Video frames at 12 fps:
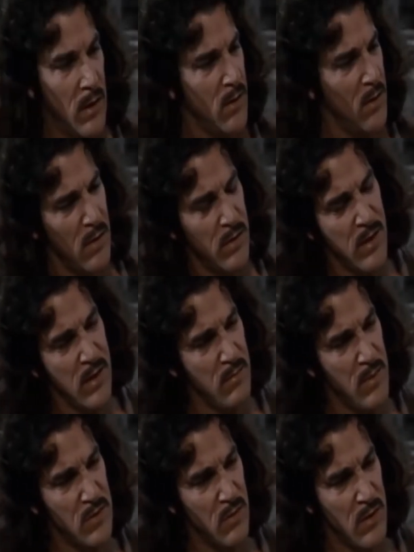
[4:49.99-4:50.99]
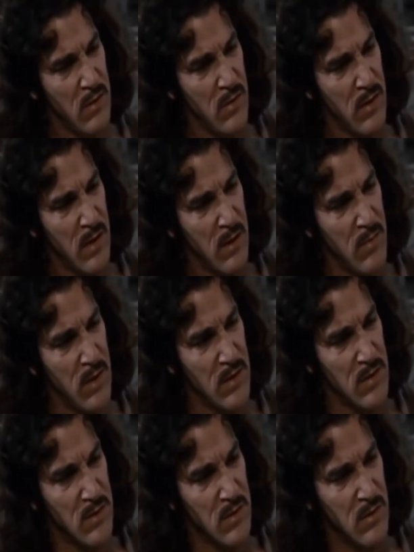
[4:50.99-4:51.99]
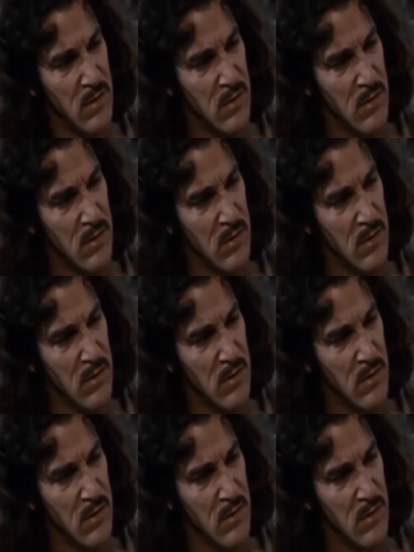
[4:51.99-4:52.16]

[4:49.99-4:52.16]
I don't think it means what you think it means.